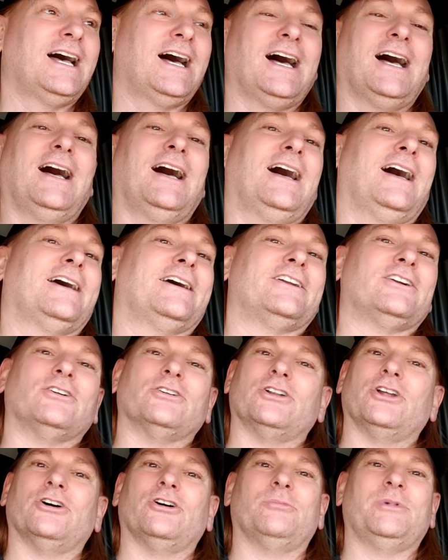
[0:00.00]
I
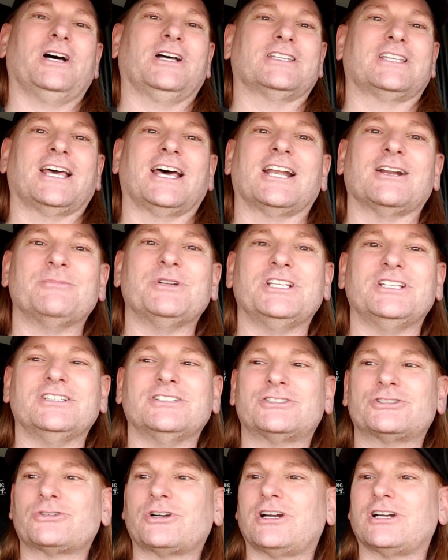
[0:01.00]
don't know about that. I mean,
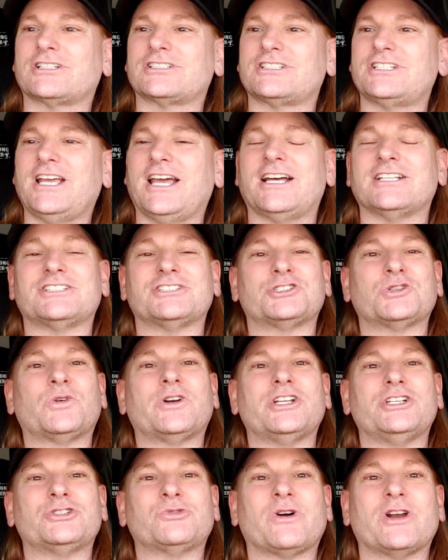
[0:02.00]
the trucks, yeah, it's a
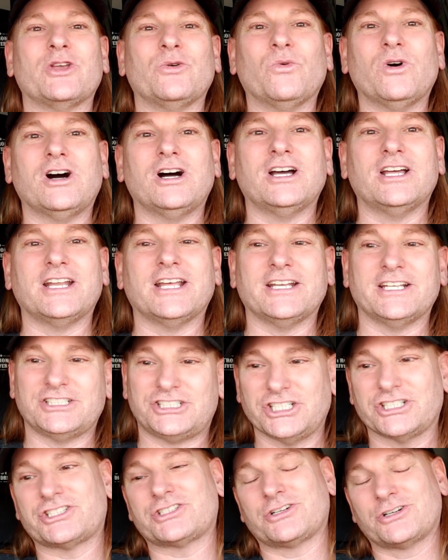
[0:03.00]
2021 and it
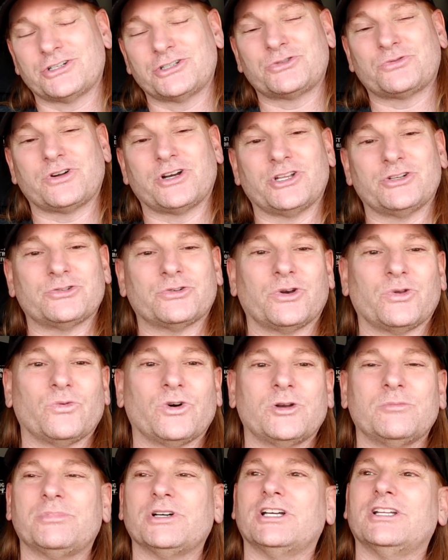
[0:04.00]
just turned
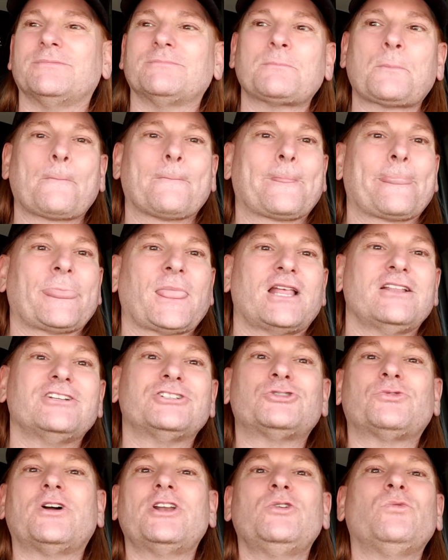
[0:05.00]
2021, but the
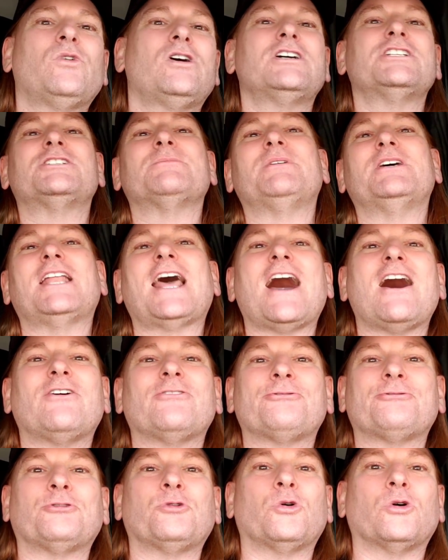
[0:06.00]
21s have been
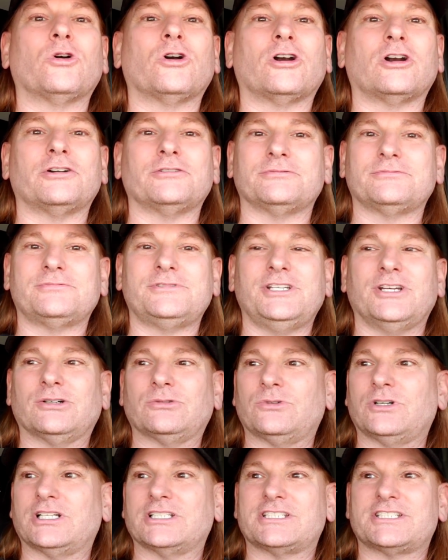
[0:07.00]
out for, you know,
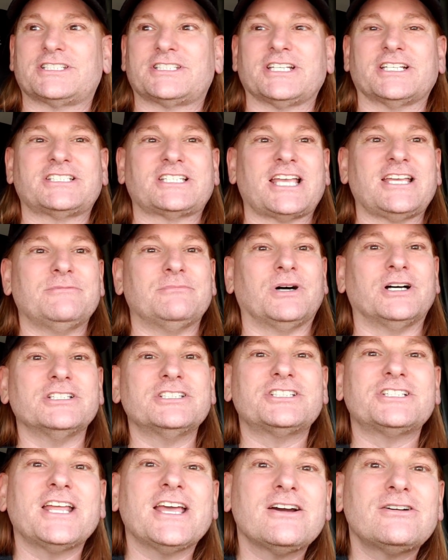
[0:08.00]
what, 6-8
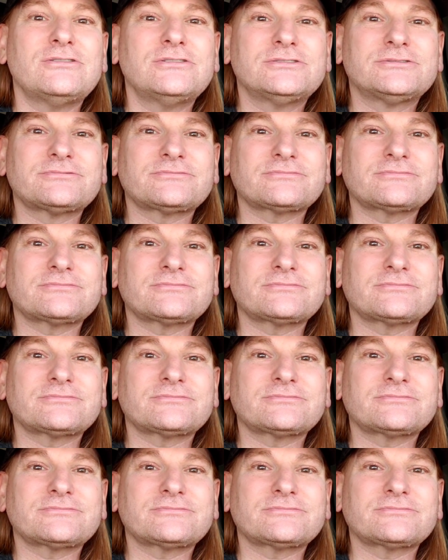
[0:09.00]
months now?